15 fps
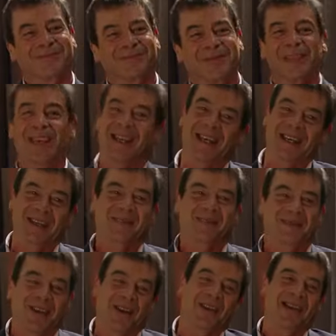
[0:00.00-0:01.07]
Yeah,
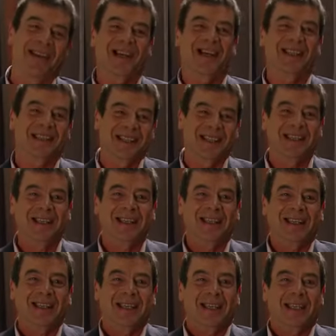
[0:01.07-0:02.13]
very nice.
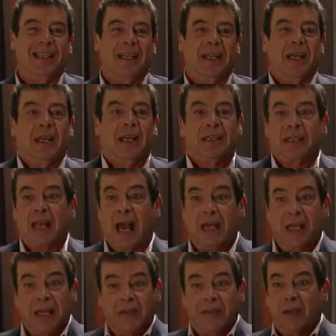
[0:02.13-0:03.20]
Listen, I'll
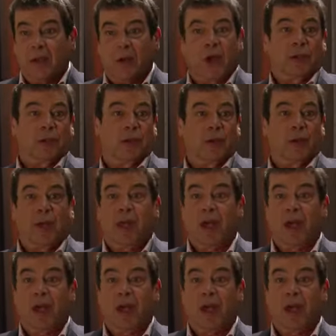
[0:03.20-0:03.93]
leave you lot to it.